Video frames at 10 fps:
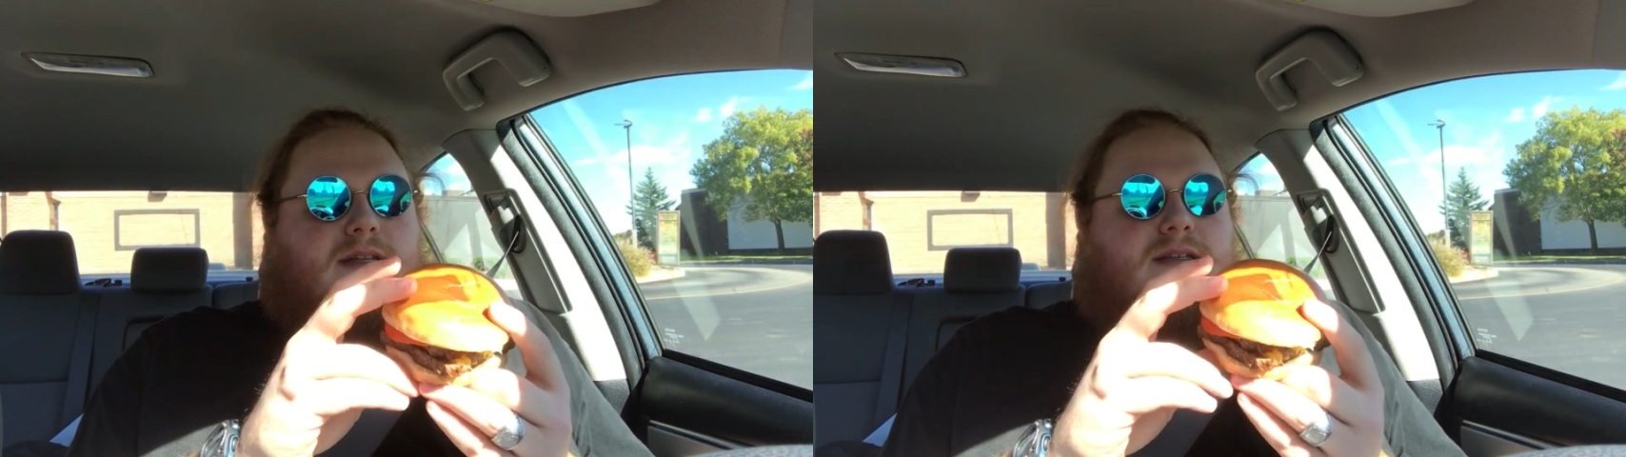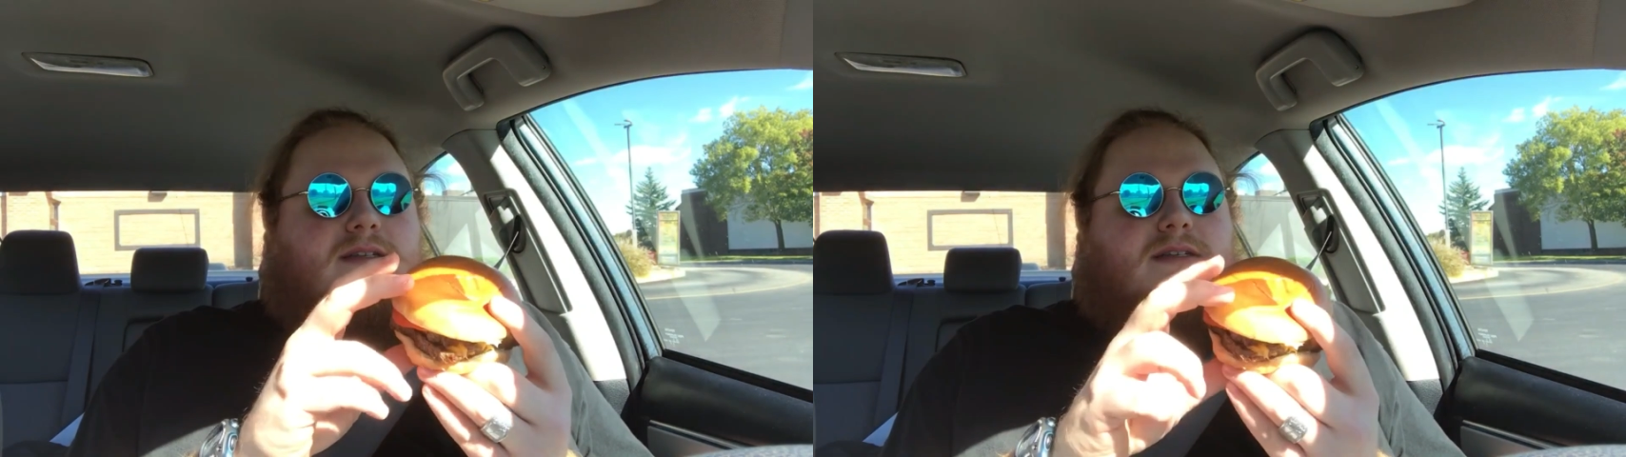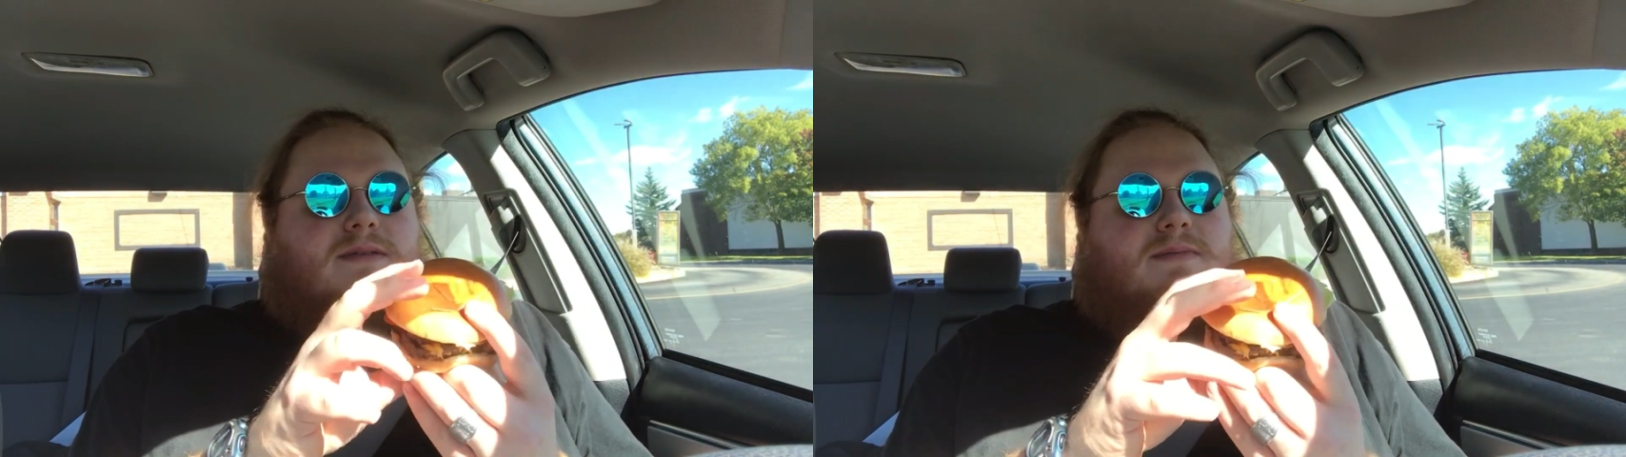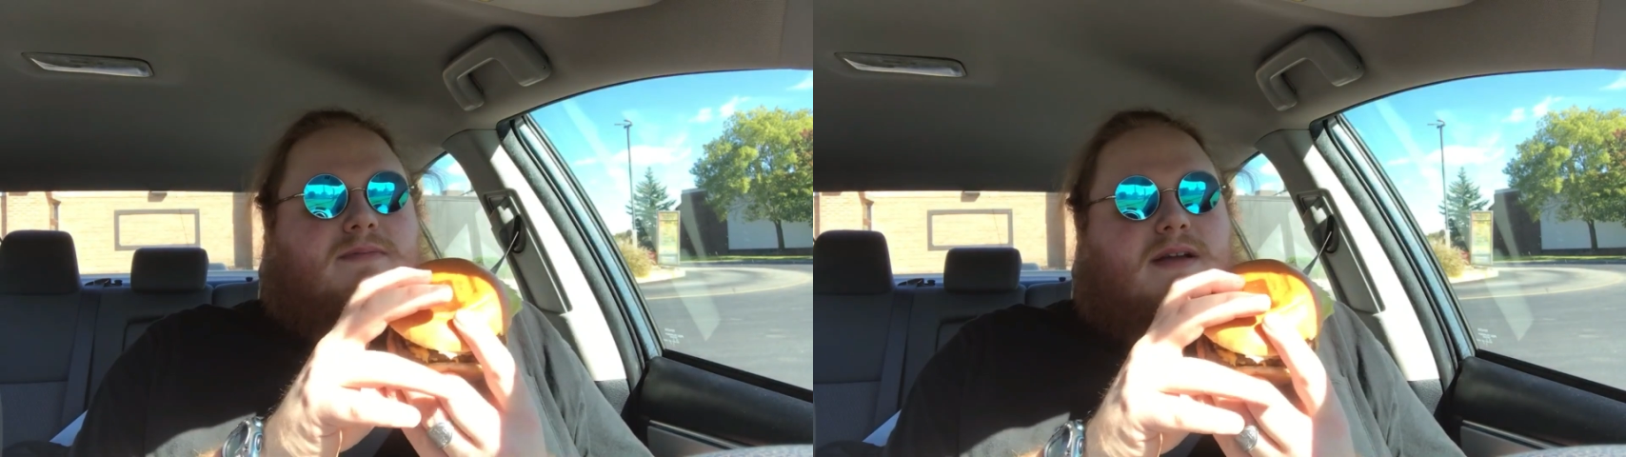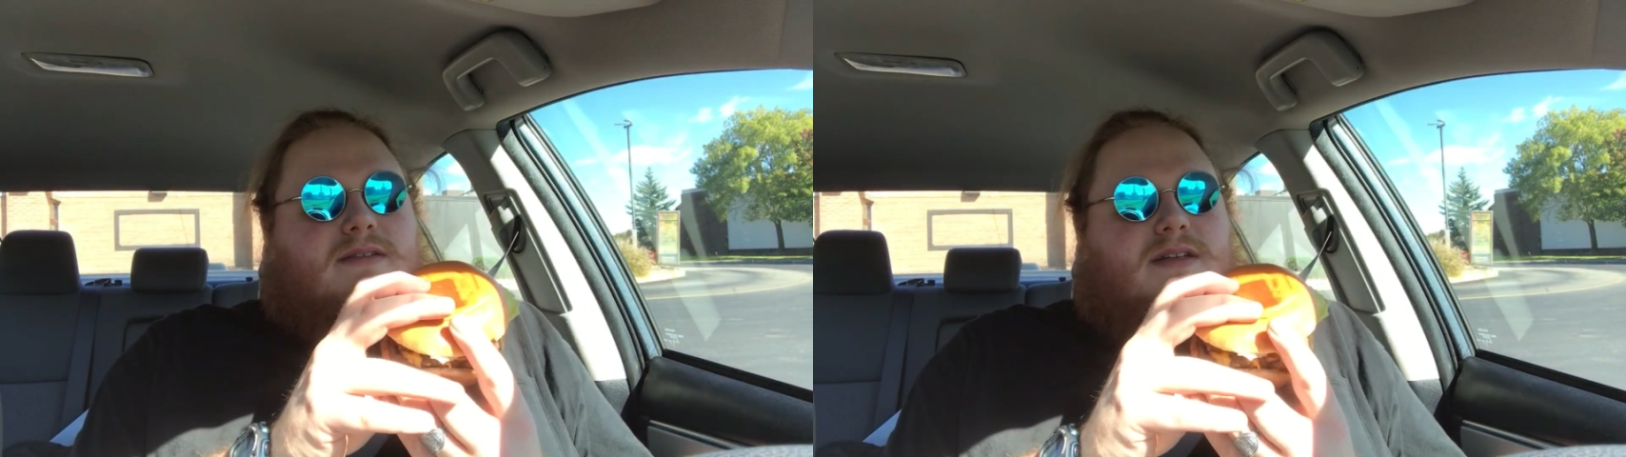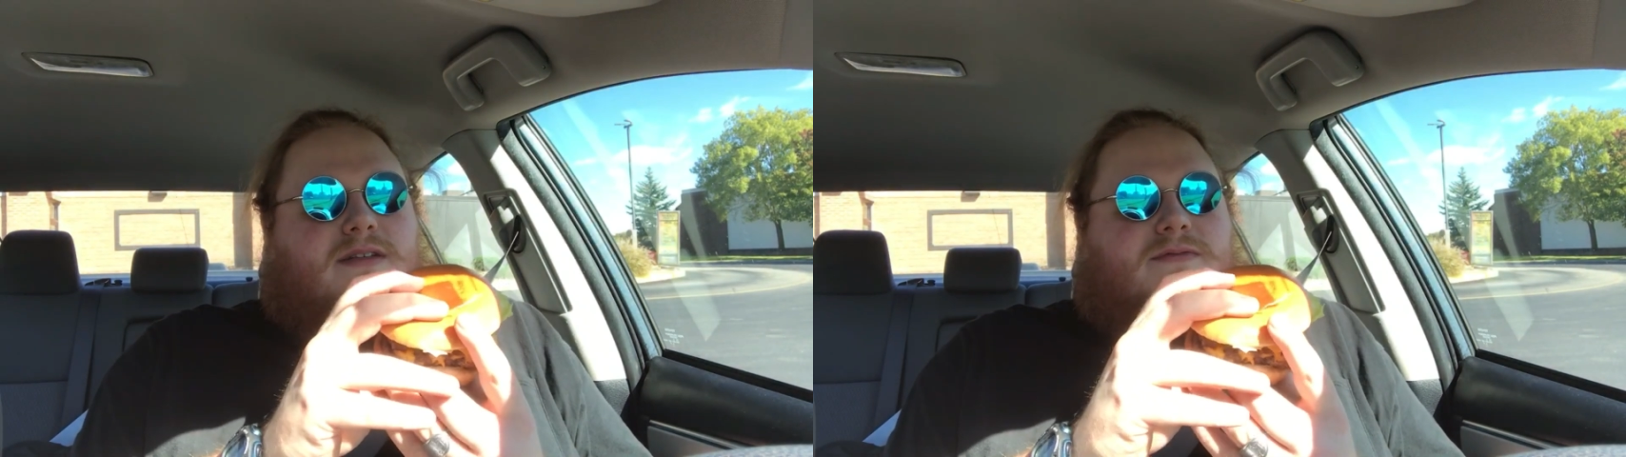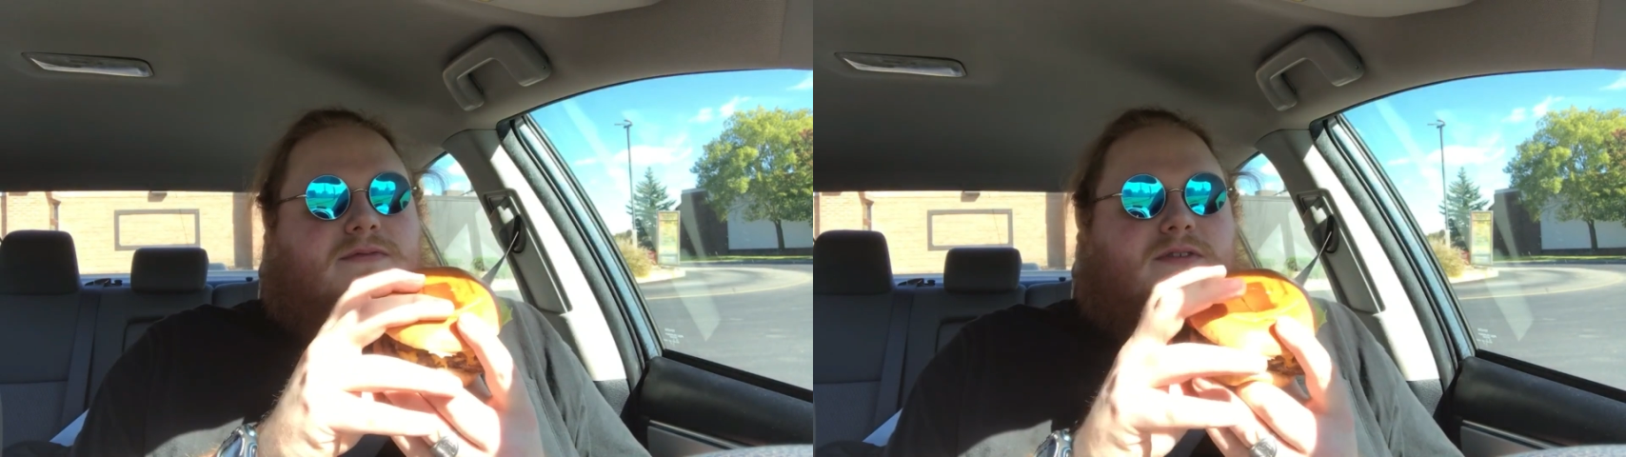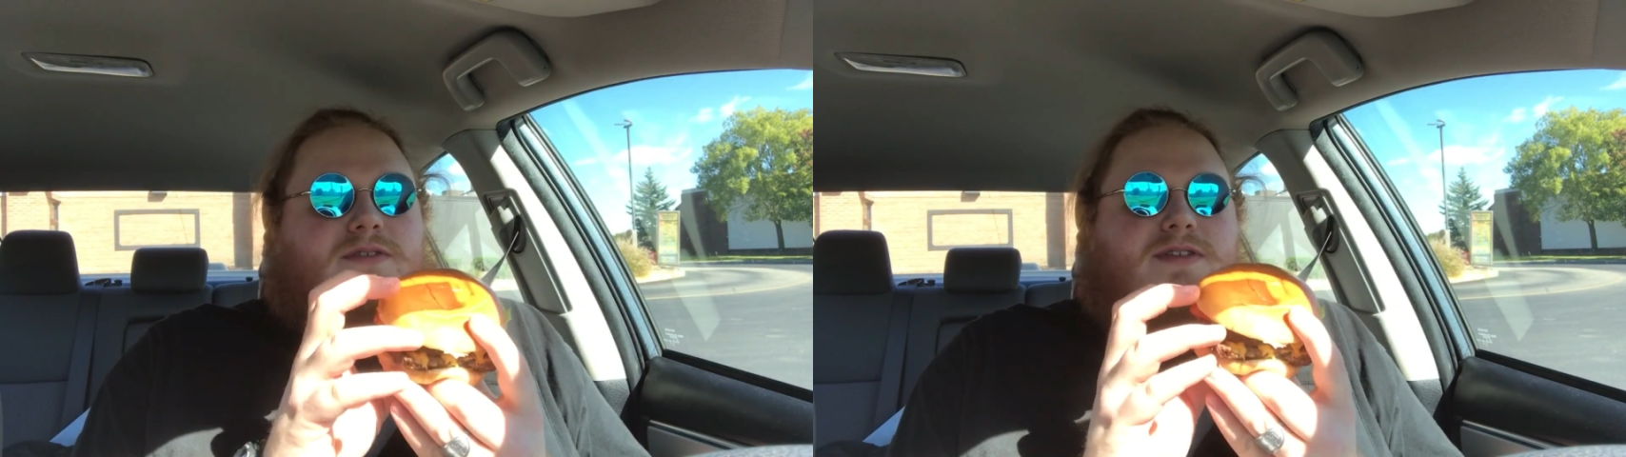this is practically the
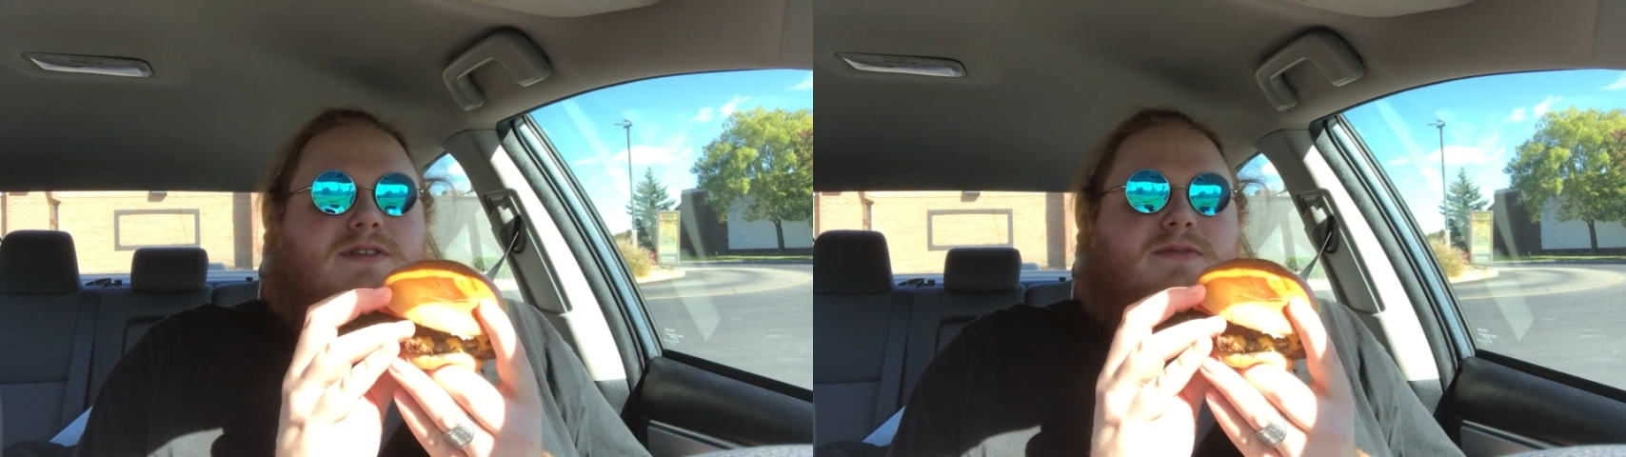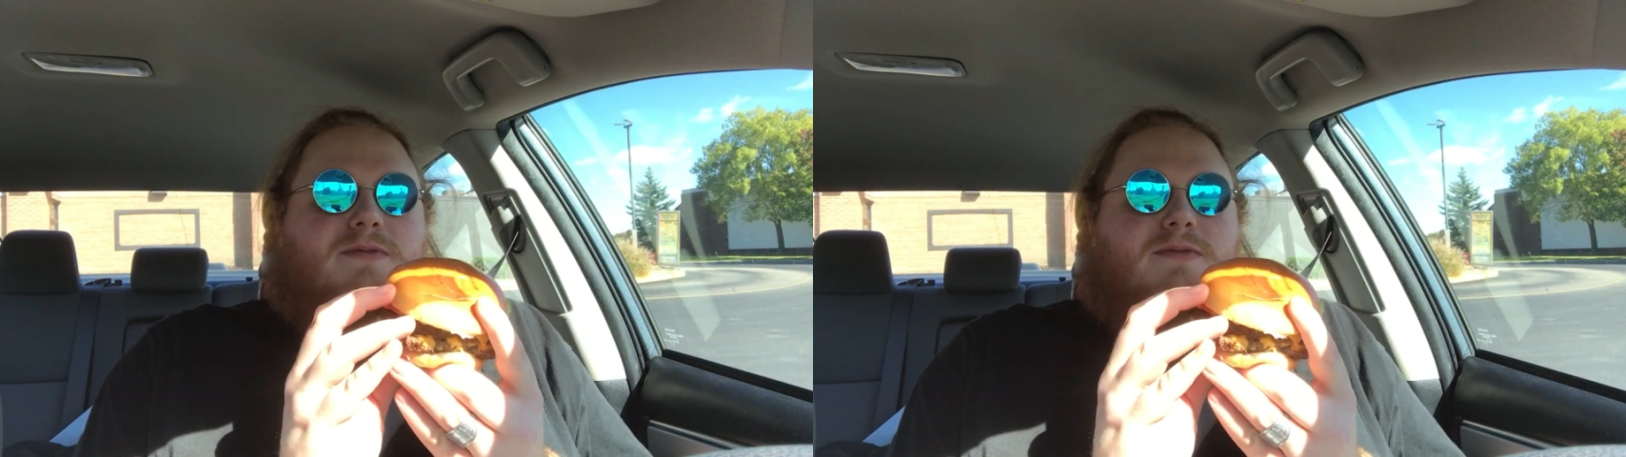first